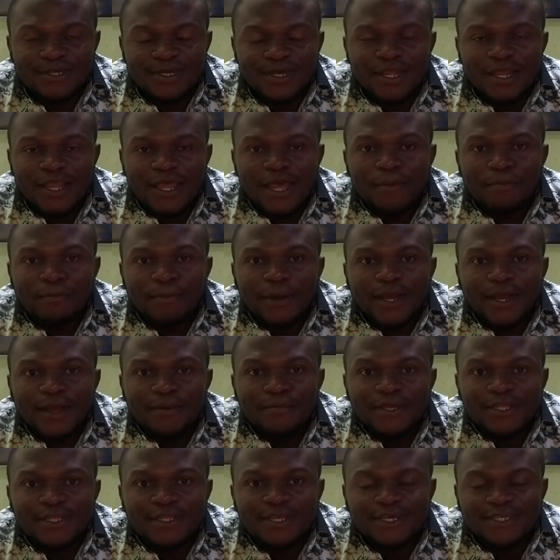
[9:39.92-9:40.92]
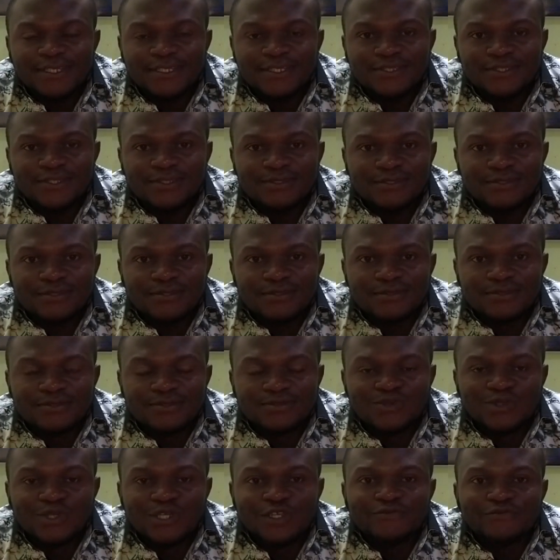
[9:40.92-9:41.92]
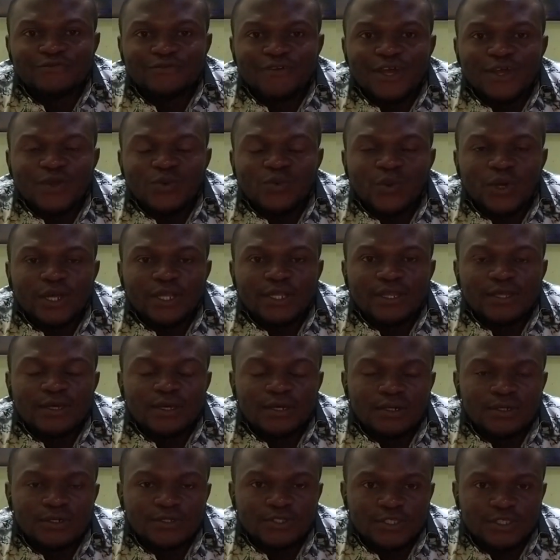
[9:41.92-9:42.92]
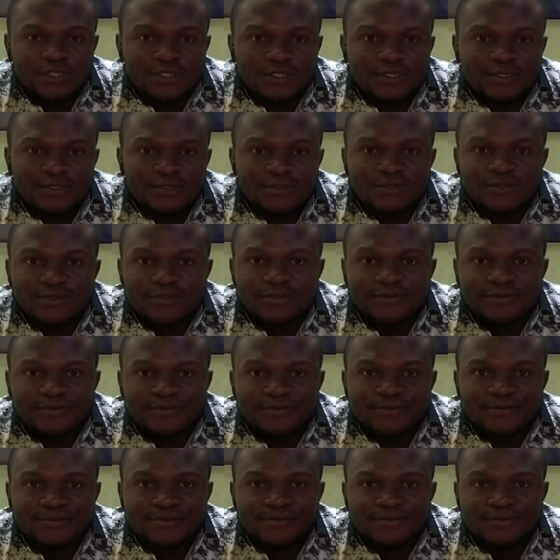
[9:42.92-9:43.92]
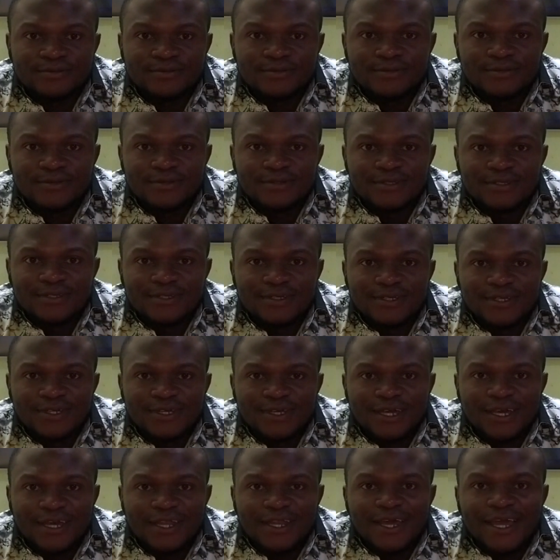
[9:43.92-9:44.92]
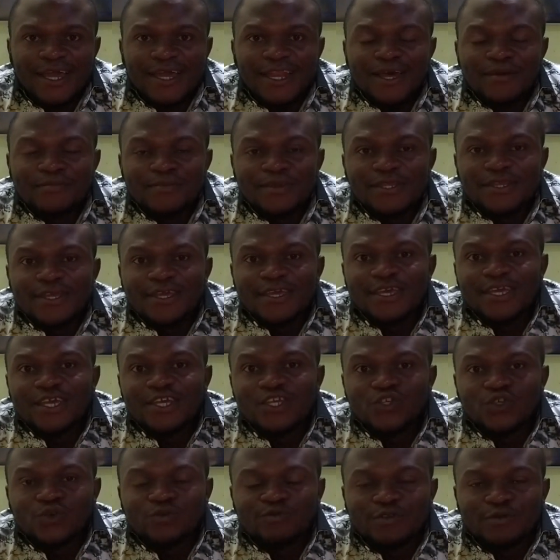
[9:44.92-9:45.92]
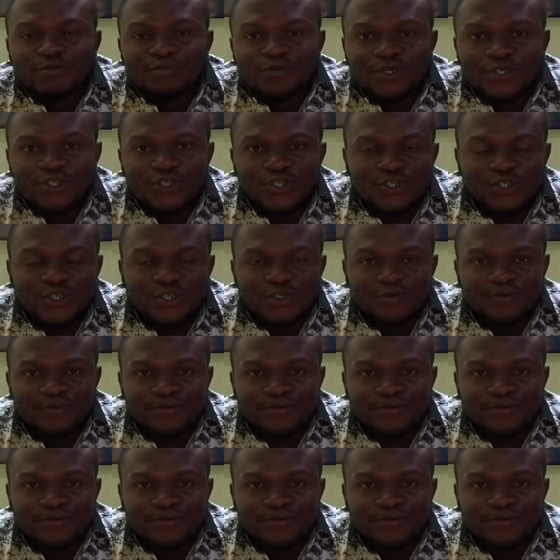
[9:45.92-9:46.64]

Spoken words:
And there are parameters to define what the host is. It can either be the age of the patient.